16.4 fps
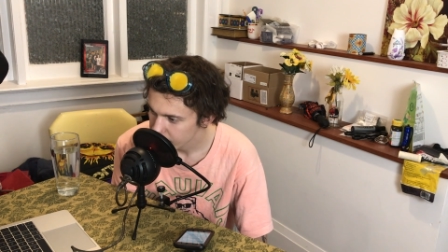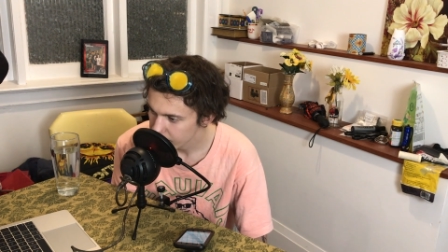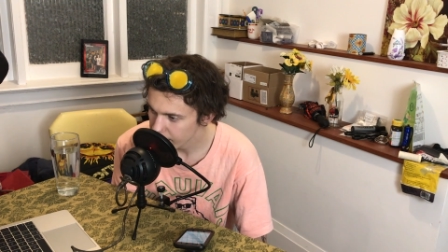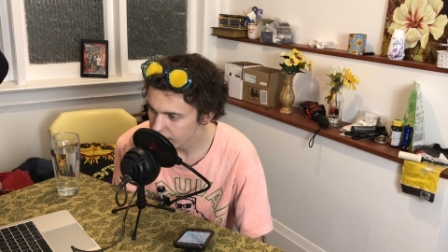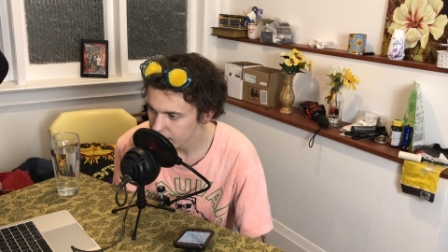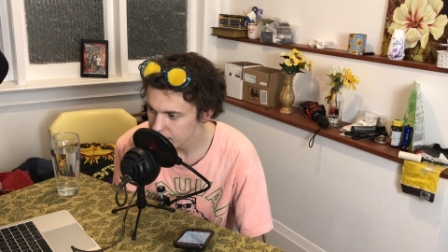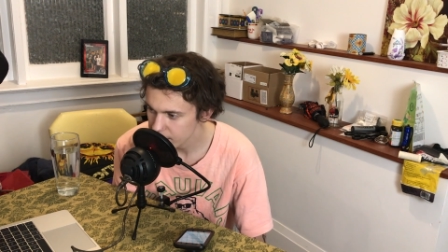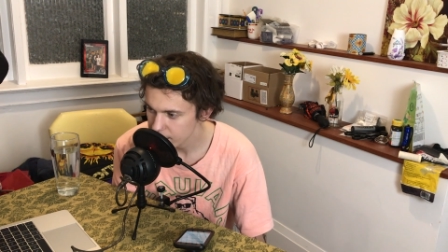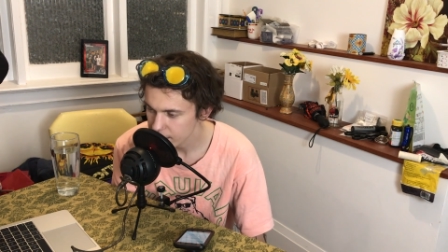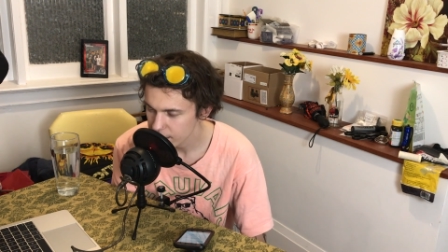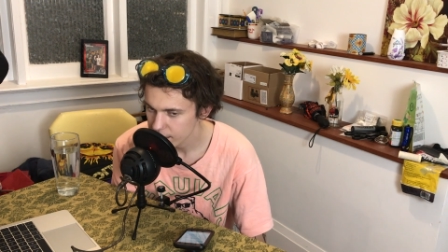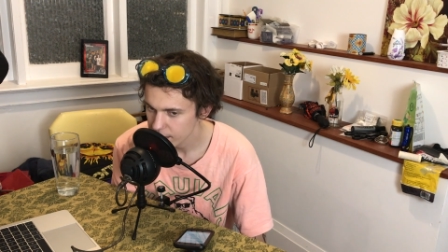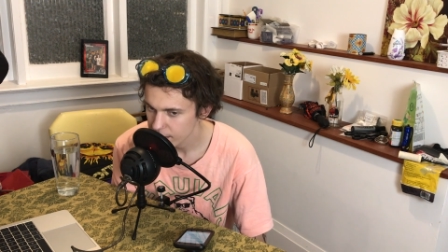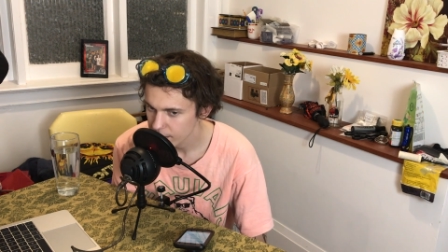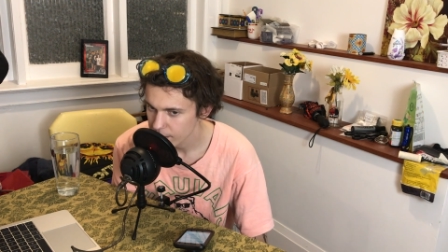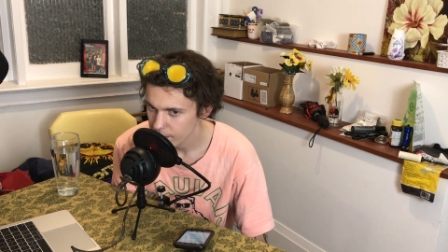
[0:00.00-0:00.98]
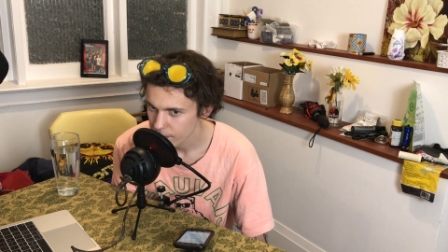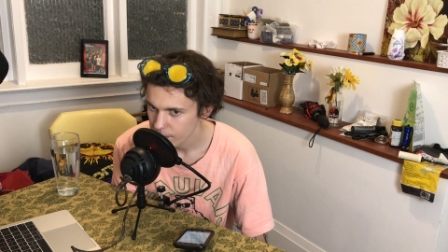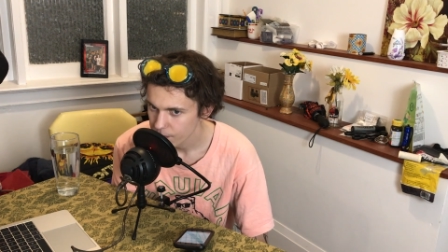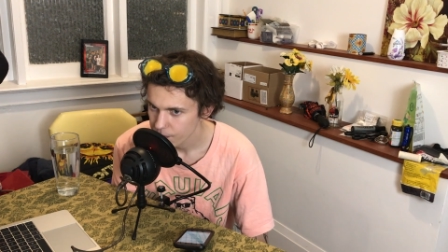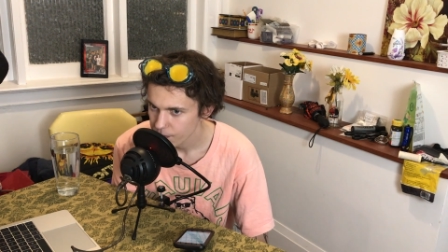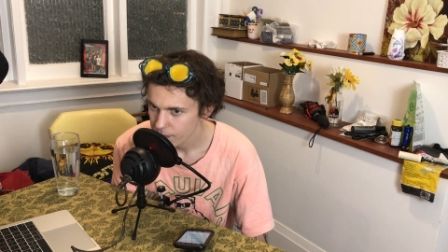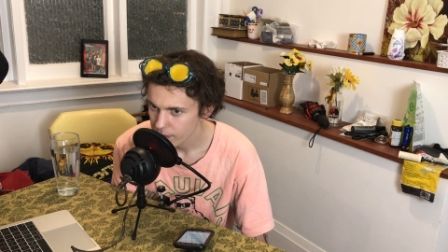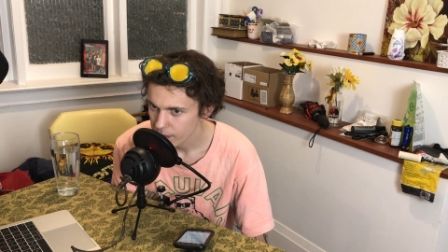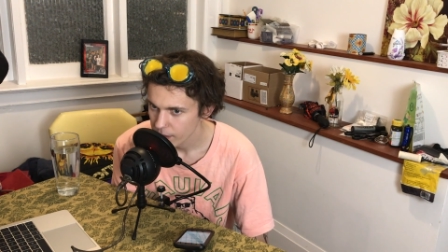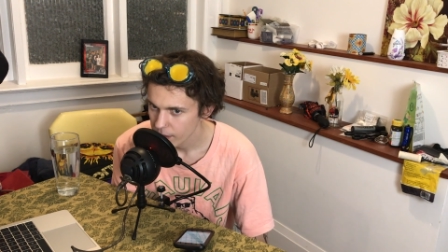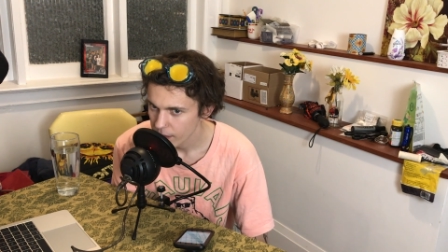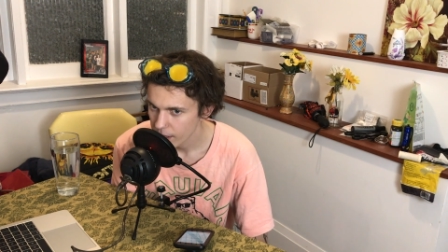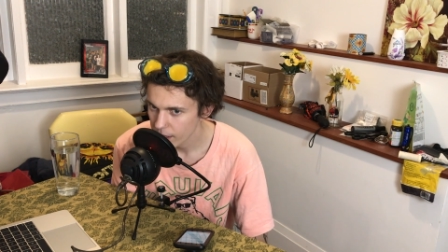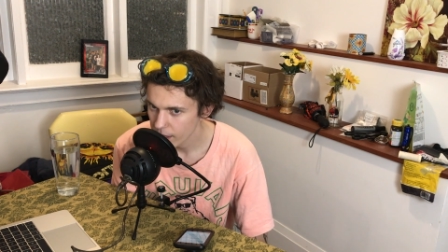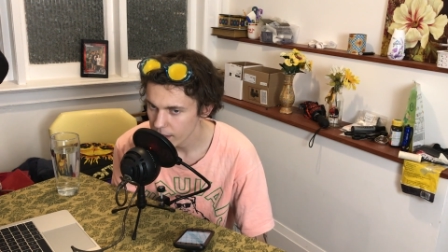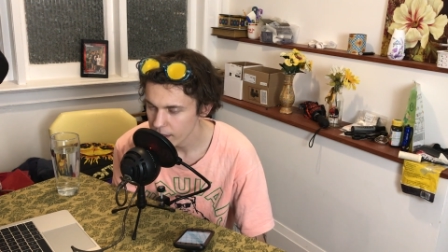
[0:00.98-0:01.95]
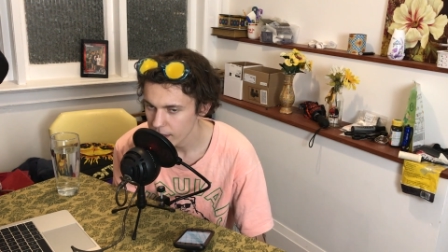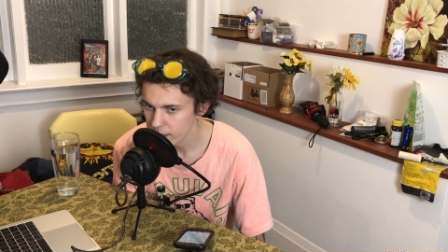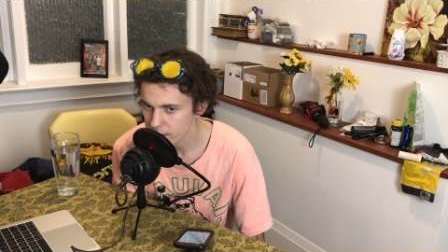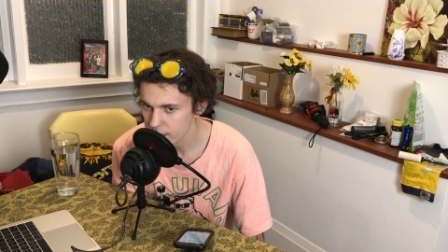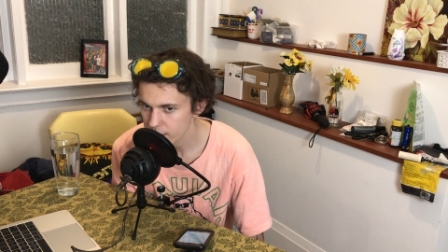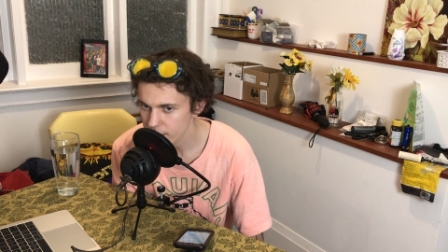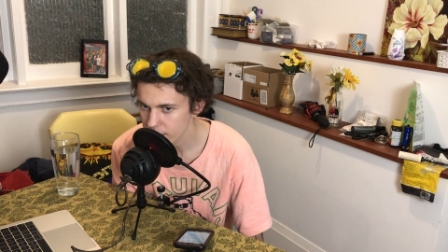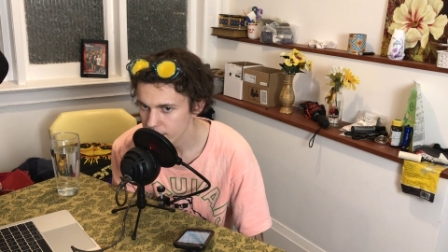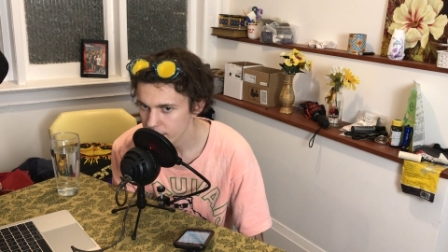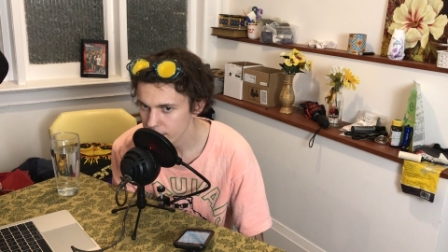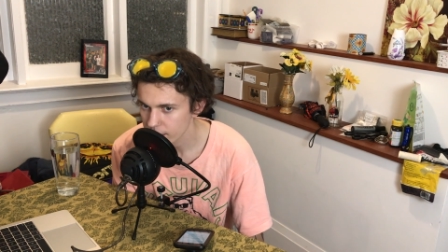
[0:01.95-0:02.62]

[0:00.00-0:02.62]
Like it's it it's.